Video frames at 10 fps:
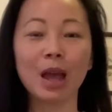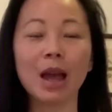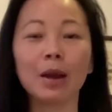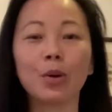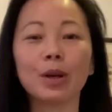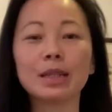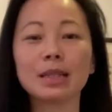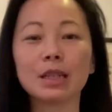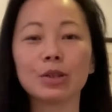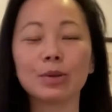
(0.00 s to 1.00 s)
I'm going to
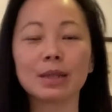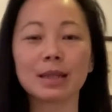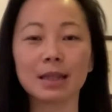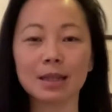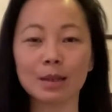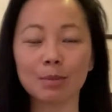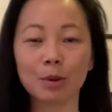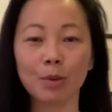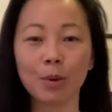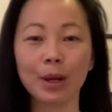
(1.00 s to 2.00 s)
teach you 6
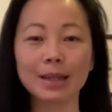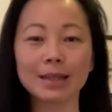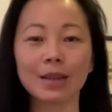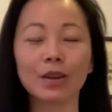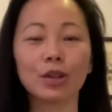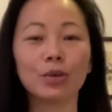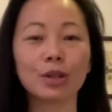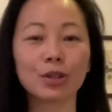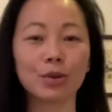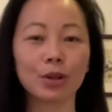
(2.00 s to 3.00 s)
simple points that you can
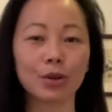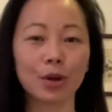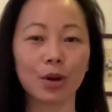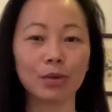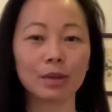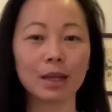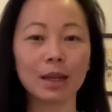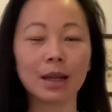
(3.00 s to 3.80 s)
do on your own.